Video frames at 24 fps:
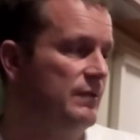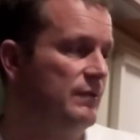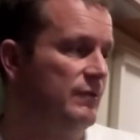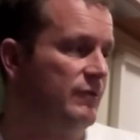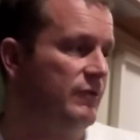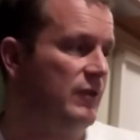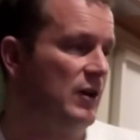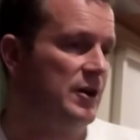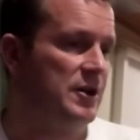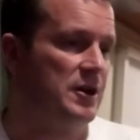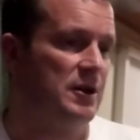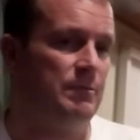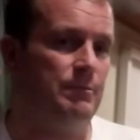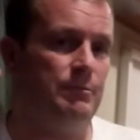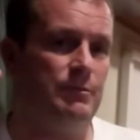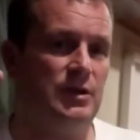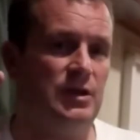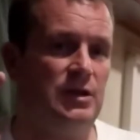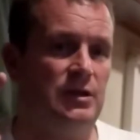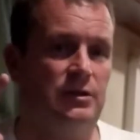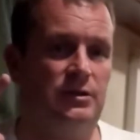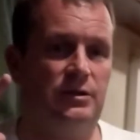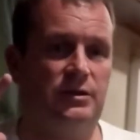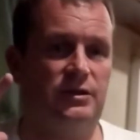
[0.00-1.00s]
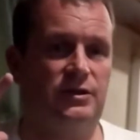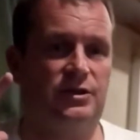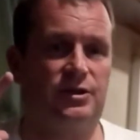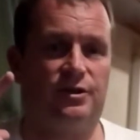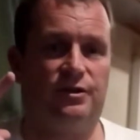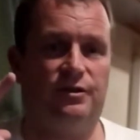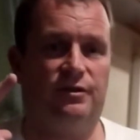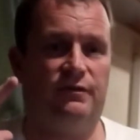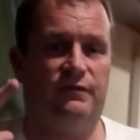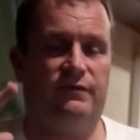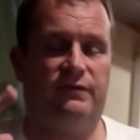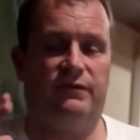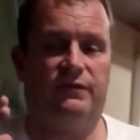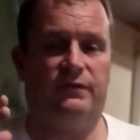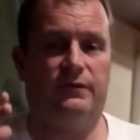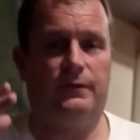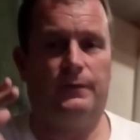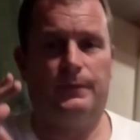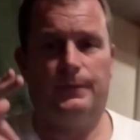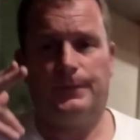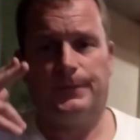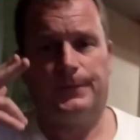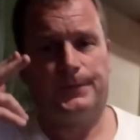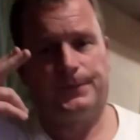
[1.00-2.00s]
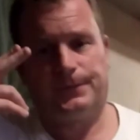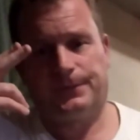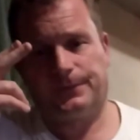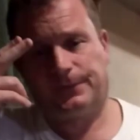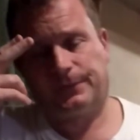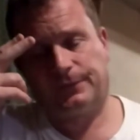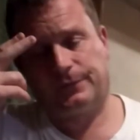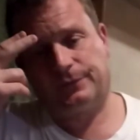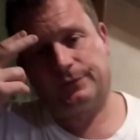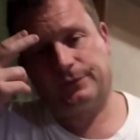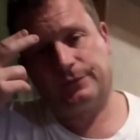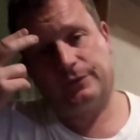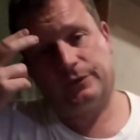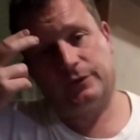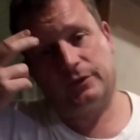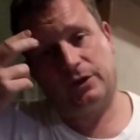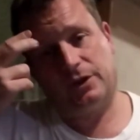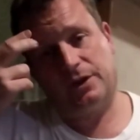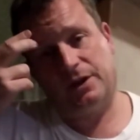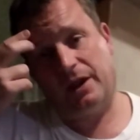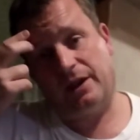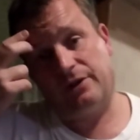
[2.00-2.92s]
Via means of an